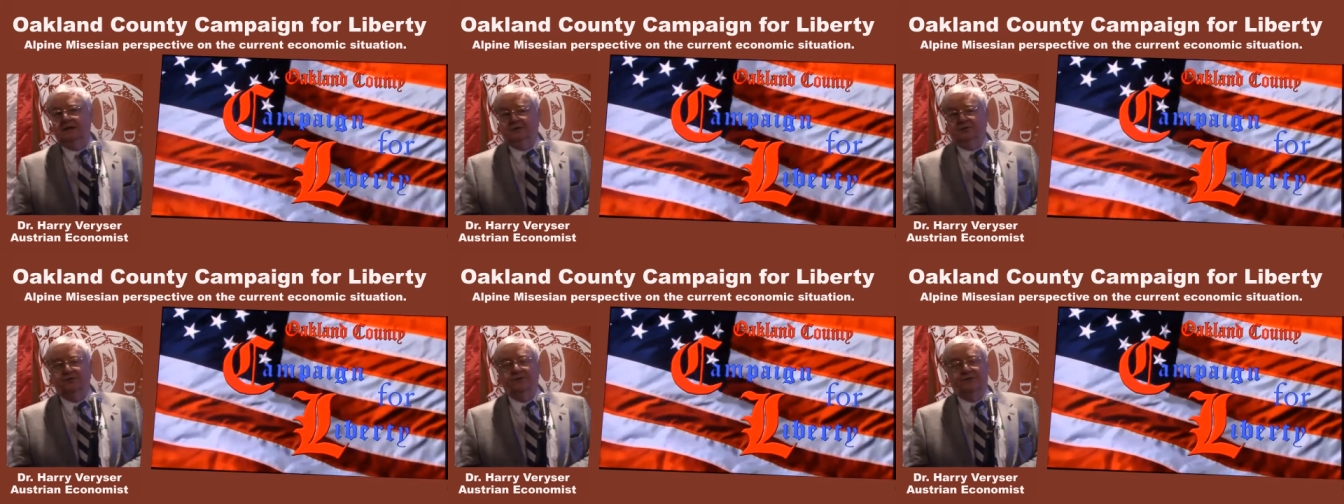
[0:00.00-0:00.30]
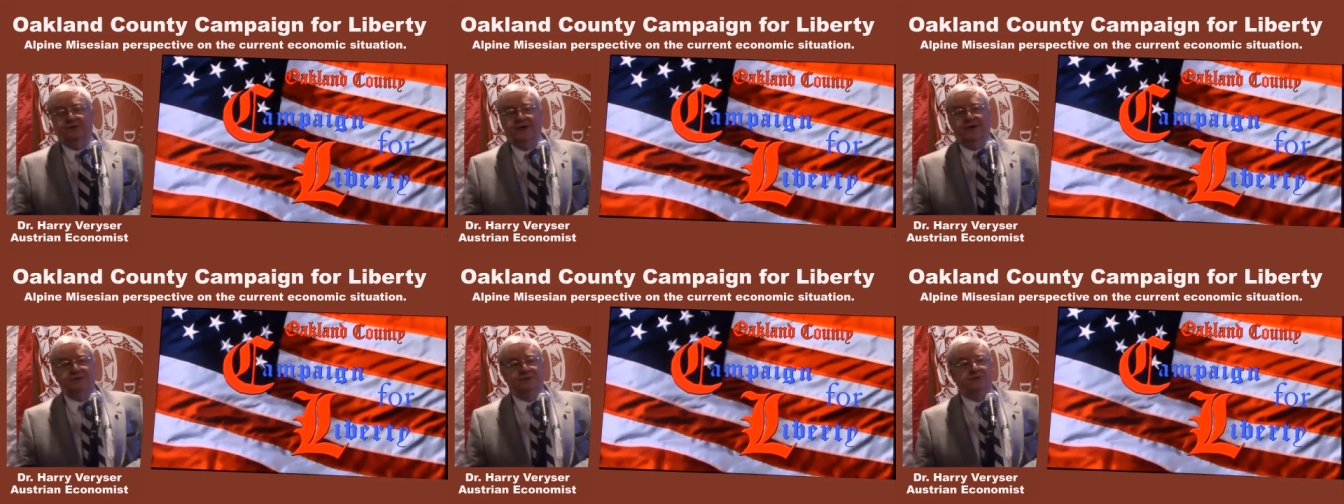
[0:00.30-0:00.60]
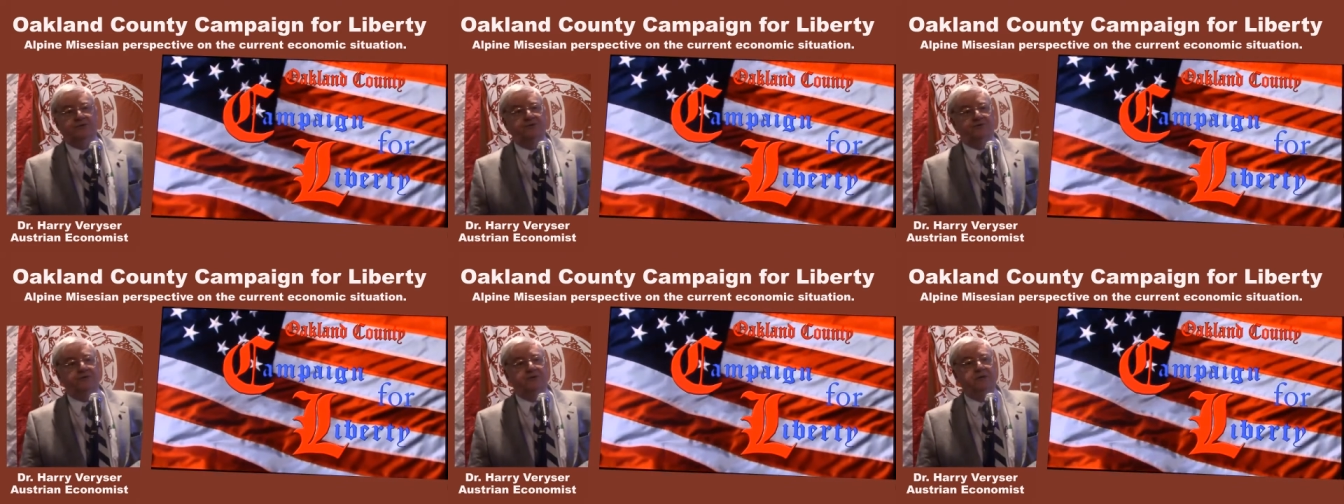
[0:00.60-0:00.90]

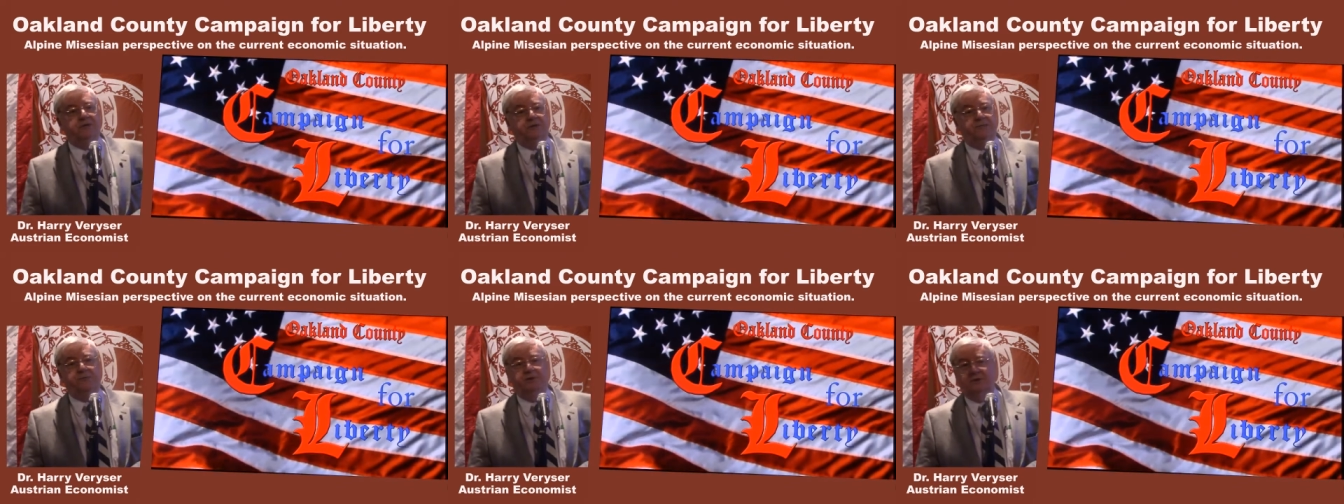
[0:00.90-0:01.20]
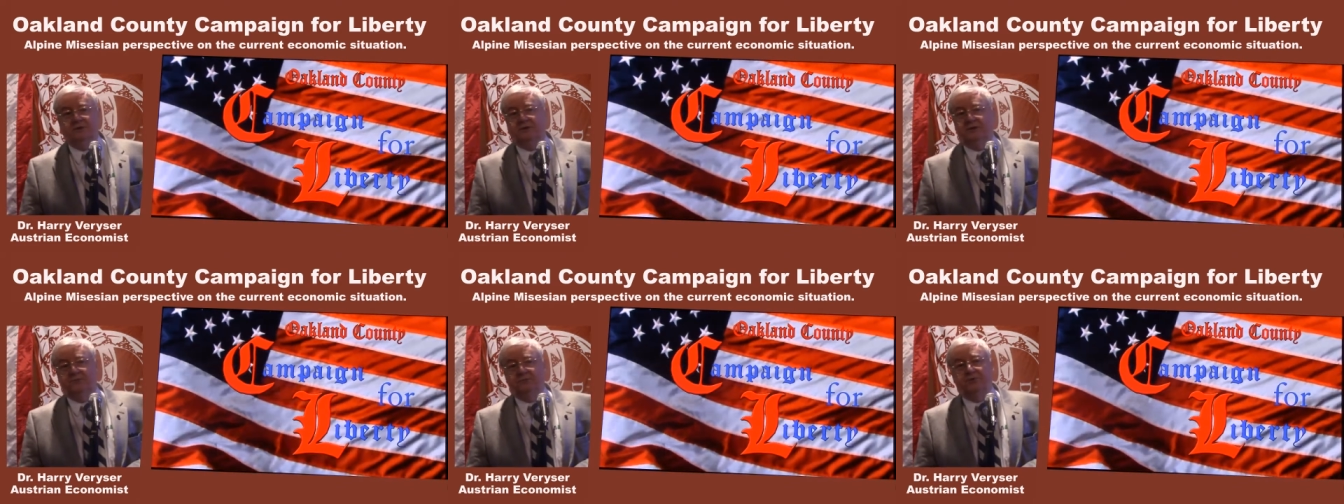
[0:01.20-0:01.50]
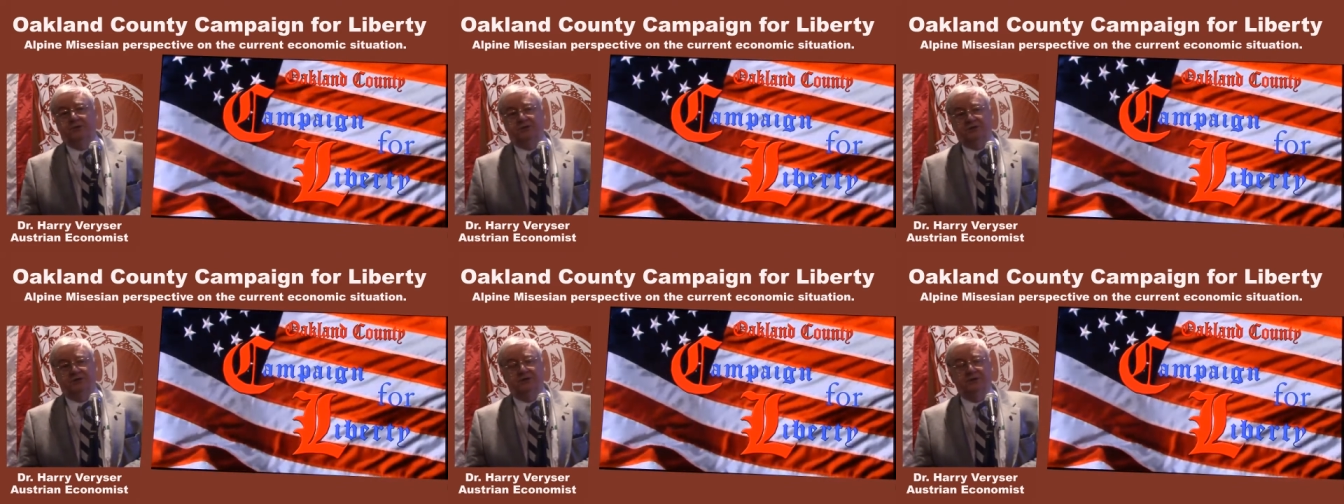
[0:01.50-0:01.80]
2003, he put did
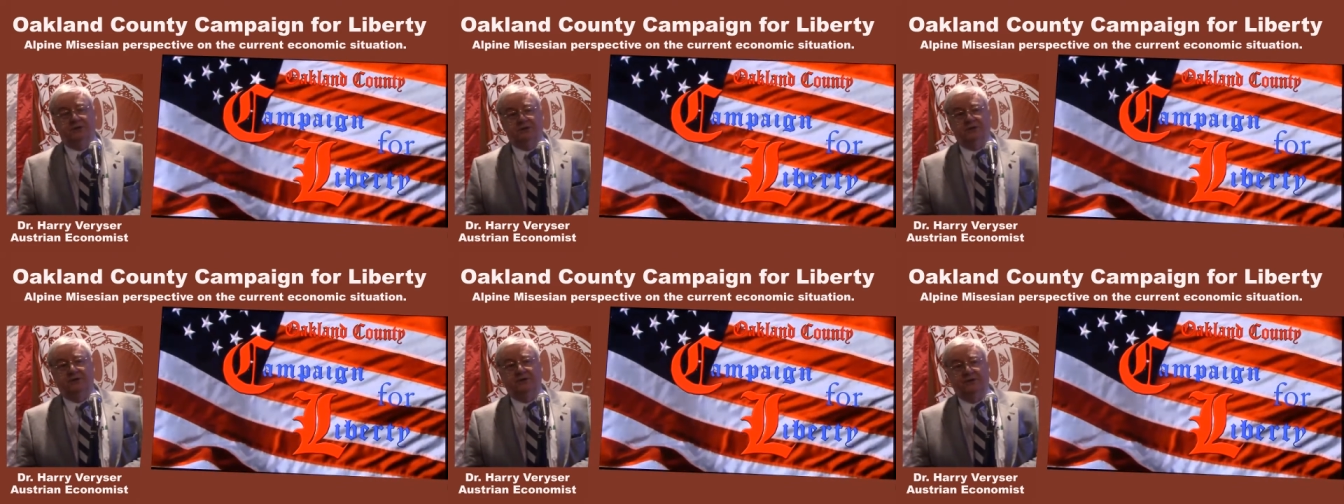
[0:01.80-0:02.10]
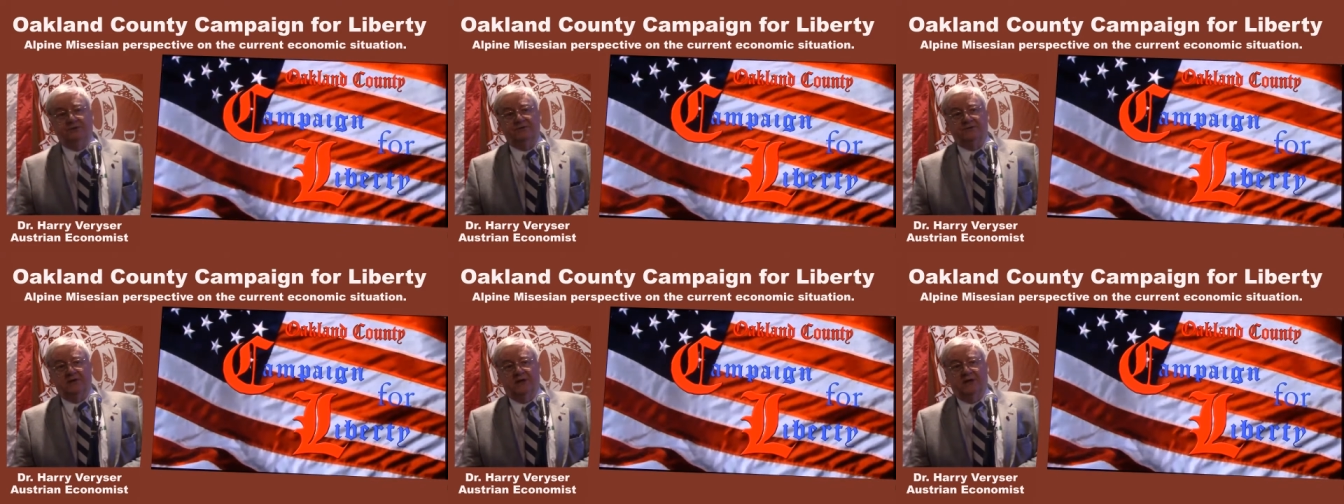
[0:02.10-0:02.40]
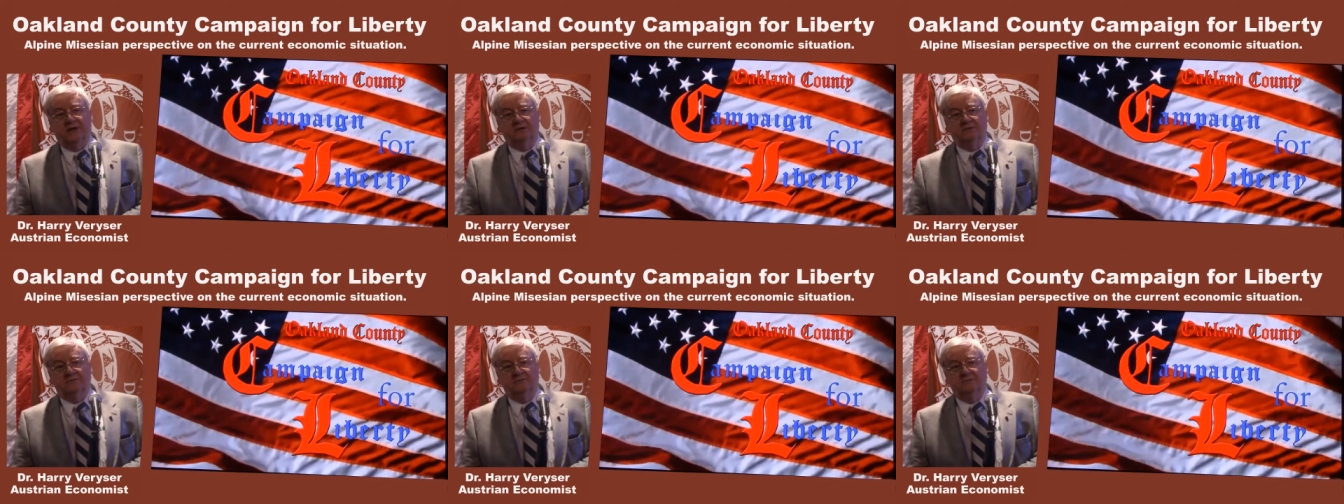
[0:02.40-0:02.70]
put steel tariffs
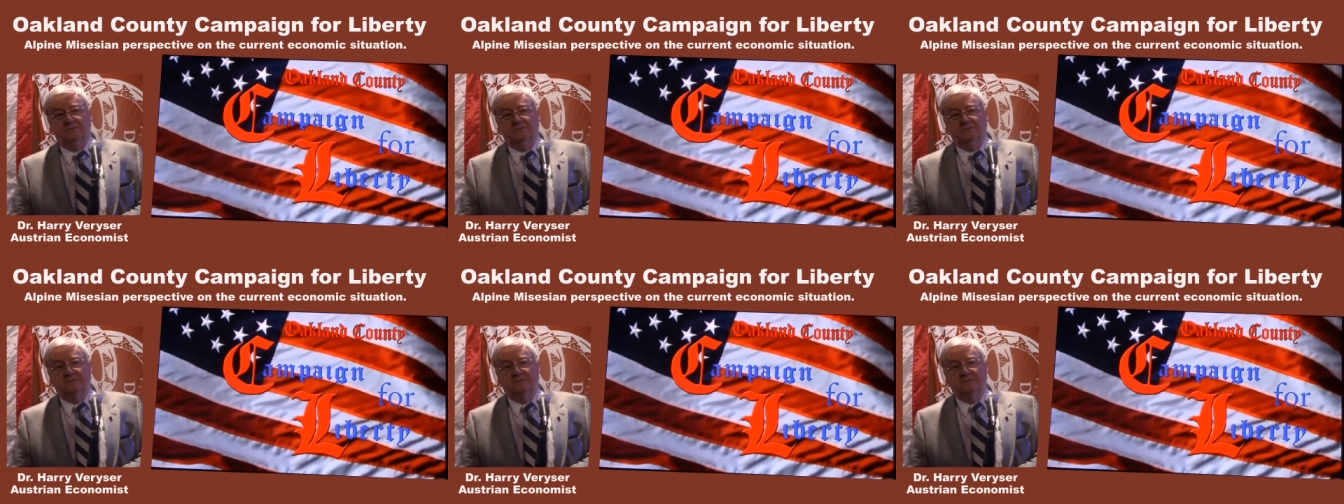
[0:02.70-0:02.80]
on,